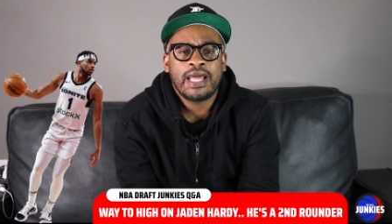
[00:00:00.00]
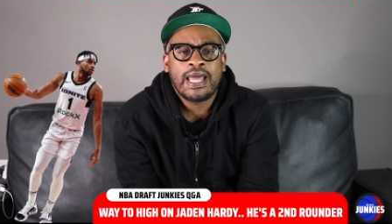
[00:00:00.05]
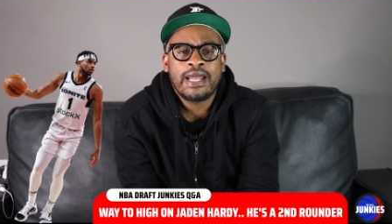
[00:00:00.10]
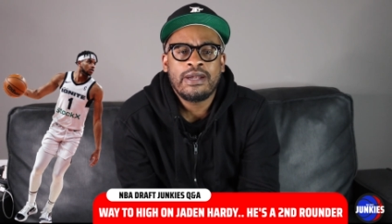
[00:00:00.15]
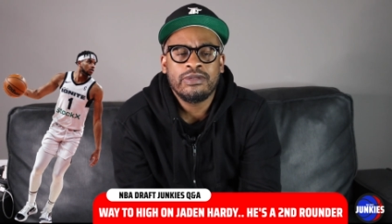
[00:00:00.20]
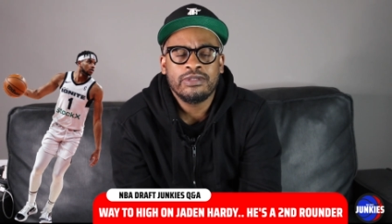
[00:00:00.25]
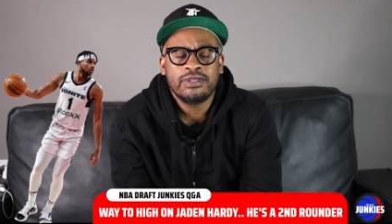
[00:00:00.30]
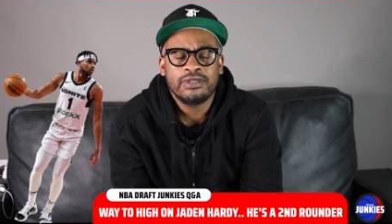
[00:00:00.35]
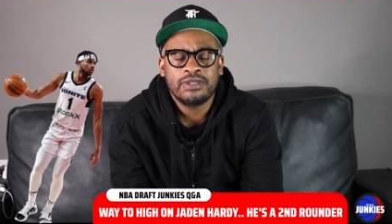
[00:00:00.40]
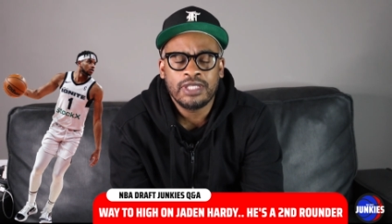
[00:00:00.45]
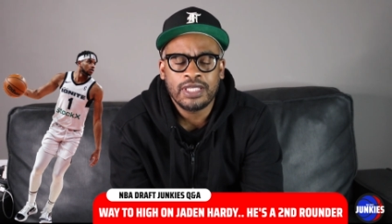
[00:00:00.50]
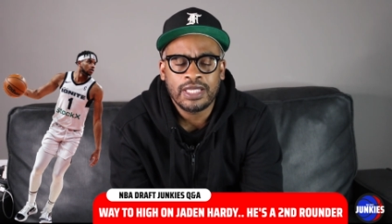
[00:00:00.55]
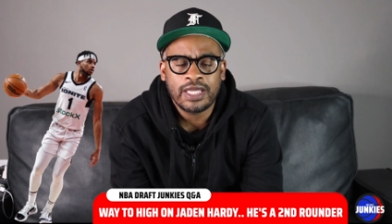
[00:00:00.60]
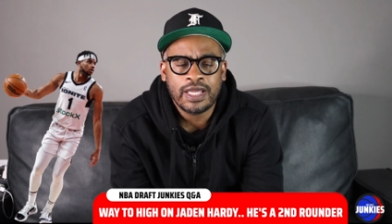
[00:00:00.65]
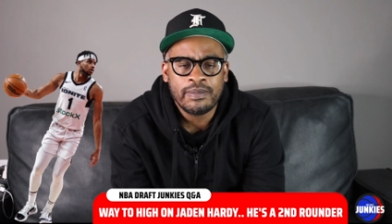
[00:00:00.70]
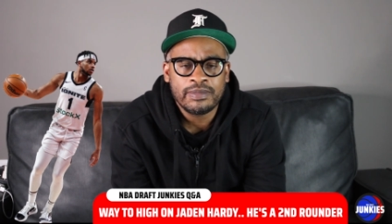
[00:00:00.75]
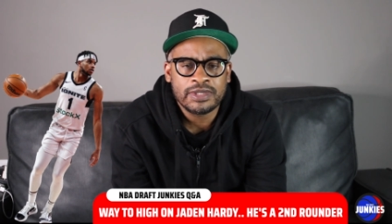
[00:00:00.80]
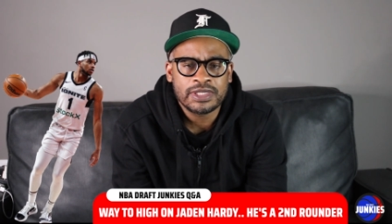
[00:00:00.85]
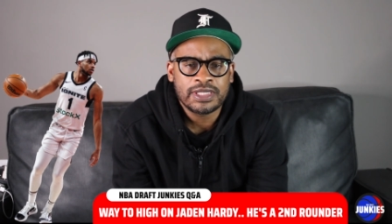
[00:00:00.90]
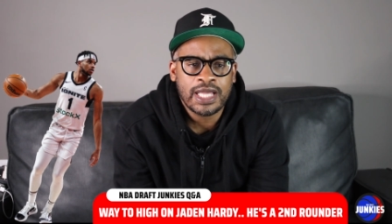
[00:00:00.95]
I don't think
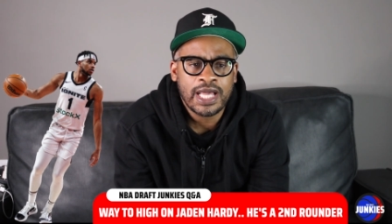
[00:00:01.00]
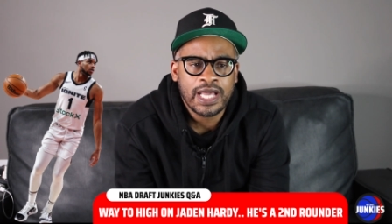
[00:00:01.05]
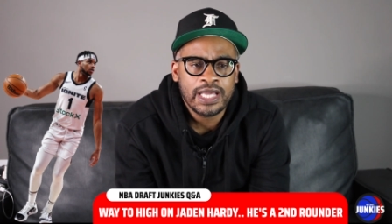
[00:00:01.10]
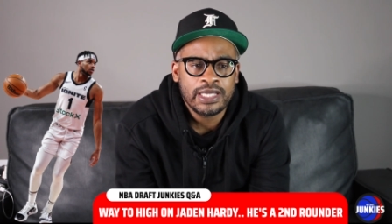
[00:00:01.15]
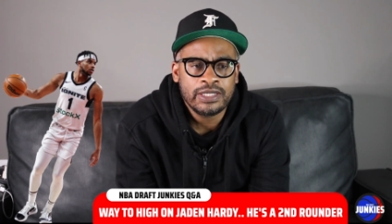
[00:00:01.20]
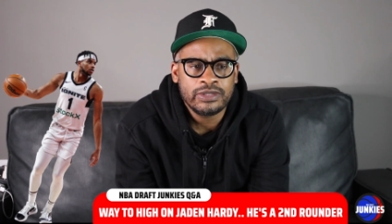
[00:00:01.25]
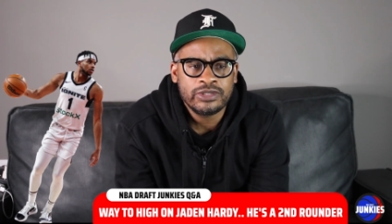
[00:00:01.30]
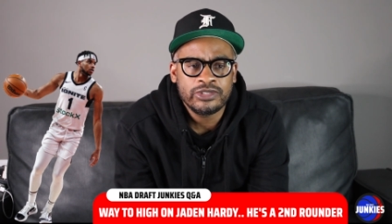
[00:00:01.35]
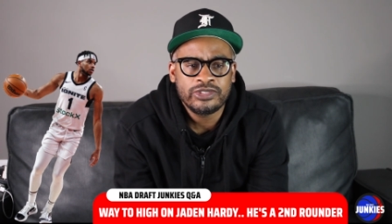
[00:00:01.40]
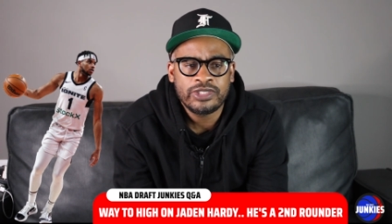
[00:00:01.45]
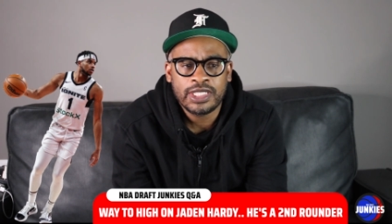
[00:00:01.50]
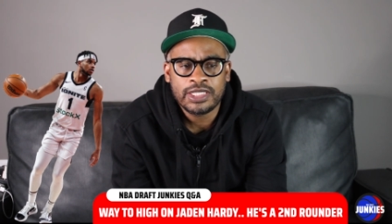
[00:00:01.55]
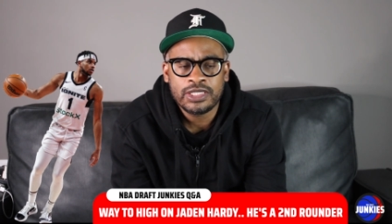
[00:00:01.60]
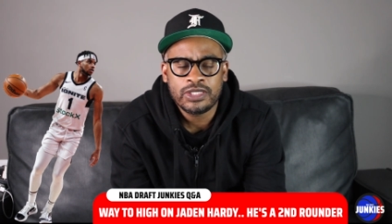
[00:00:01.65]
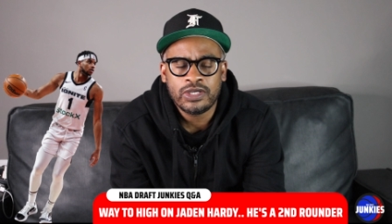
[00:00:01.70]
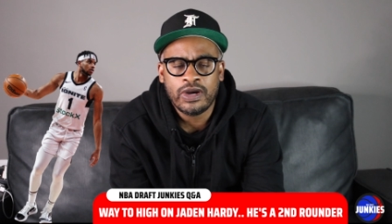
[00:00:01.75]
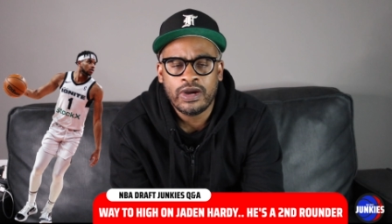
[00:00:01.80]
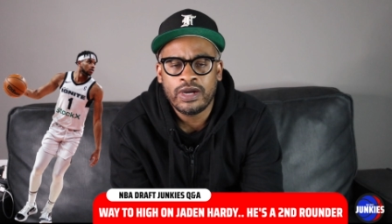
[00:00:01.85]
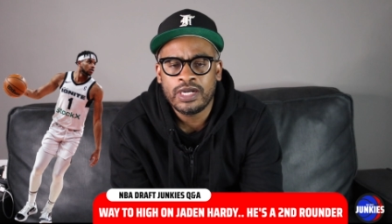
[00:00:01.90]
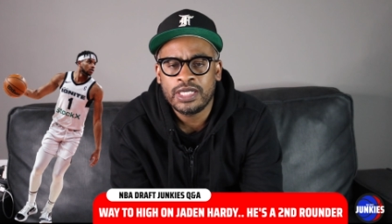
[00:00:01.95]
I'm as high on Jaden
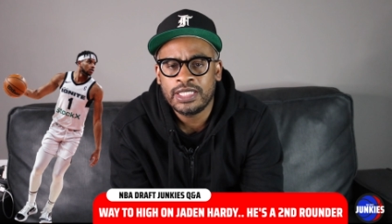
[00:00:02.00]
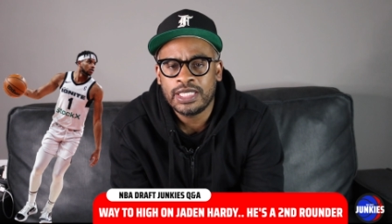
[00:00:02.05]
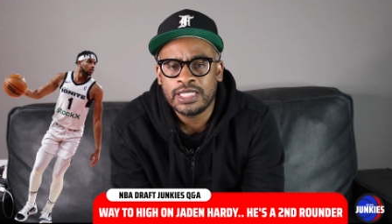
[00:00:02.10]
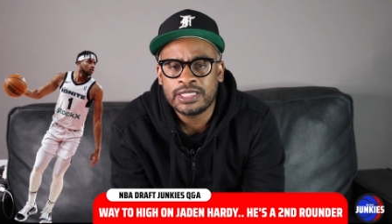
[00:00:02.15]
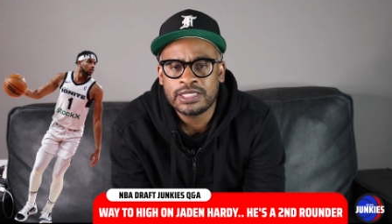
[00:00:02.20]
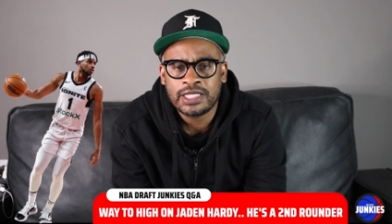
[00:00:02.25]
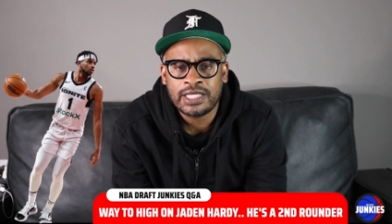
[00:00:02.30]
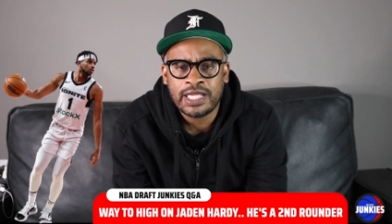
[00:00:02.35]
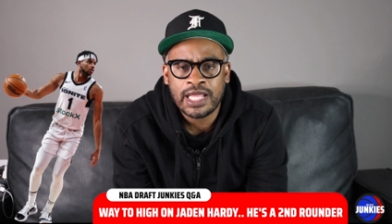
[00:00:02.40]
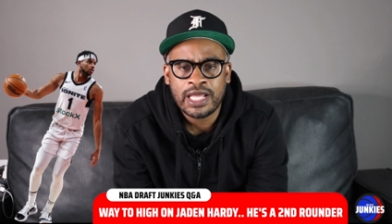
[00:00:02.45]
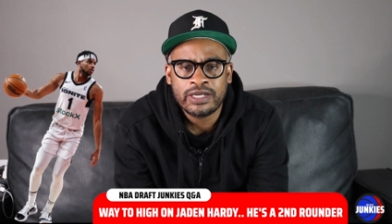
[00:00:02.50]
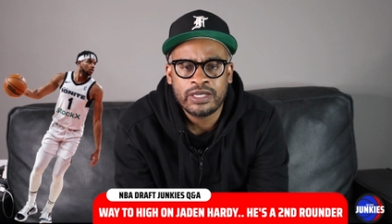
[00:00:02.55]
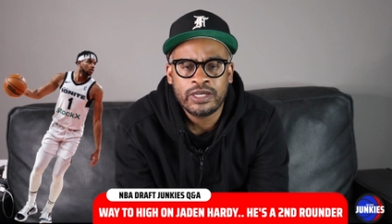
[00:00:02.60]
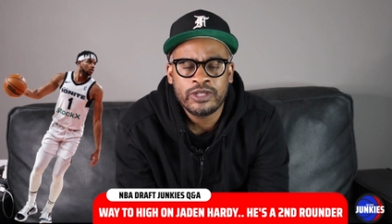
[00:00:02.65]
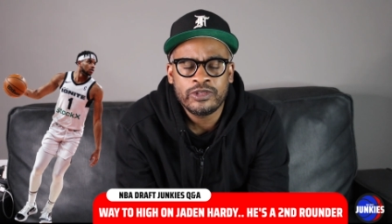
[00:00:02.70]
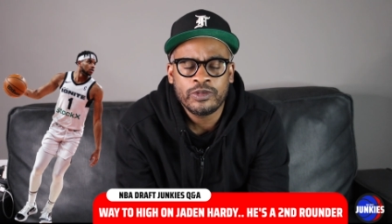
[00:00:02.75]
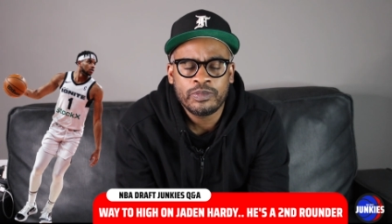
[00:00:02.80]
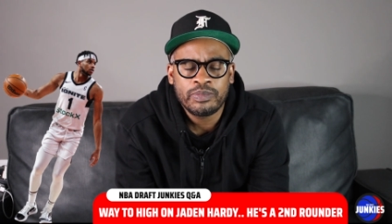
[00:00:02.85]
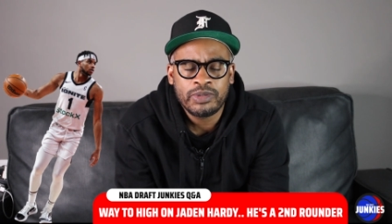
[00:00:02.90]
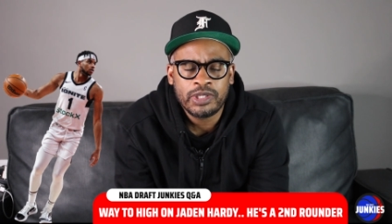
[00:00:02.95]
Hardy as a lot of
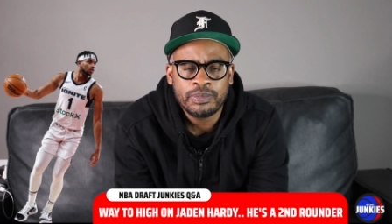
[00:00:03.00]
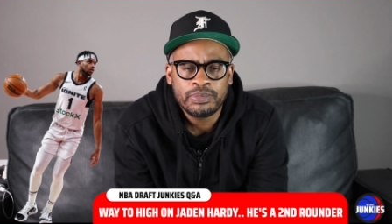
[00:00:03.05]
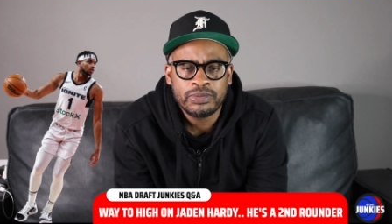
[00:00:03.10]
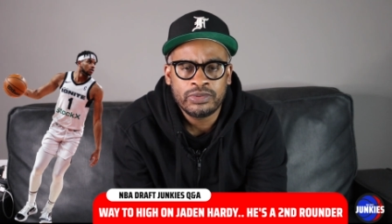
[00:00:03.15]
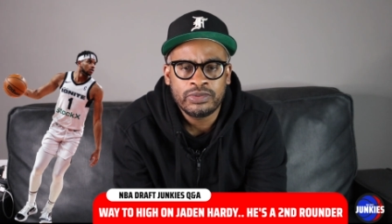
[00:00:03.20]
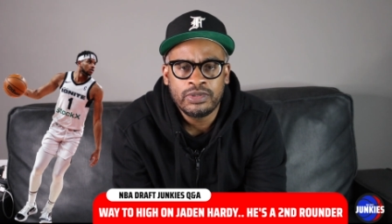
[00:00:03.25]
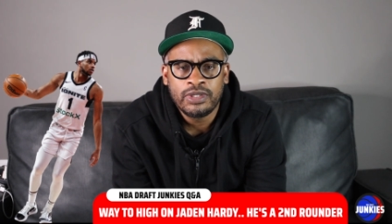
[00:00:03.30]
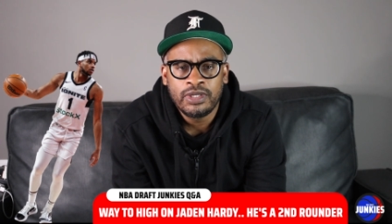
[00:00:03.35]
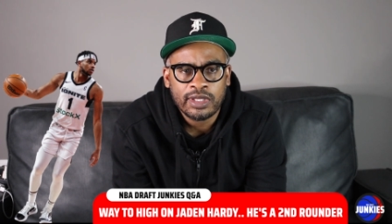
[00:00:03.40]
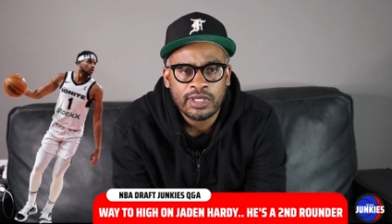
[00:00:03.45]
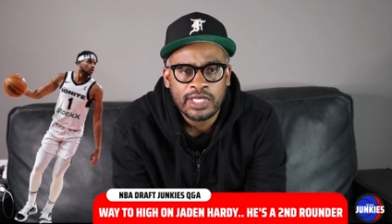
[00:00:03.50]
other people.